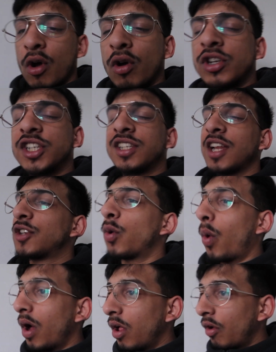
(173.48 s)
No, she said
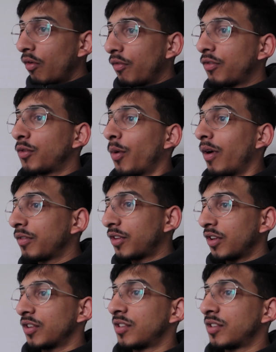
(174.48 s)
12. 12 till